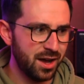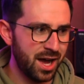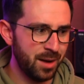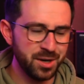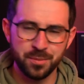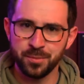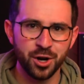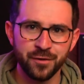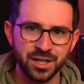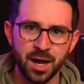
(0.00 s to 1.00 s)
I'm in a
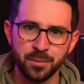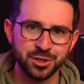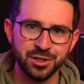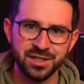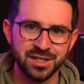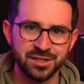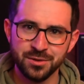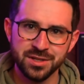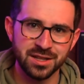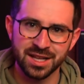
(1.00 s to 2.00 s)
perfect opportunity to
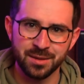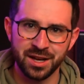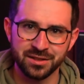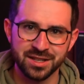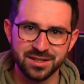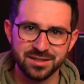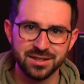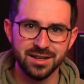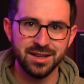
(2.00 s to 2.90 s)
do something about this.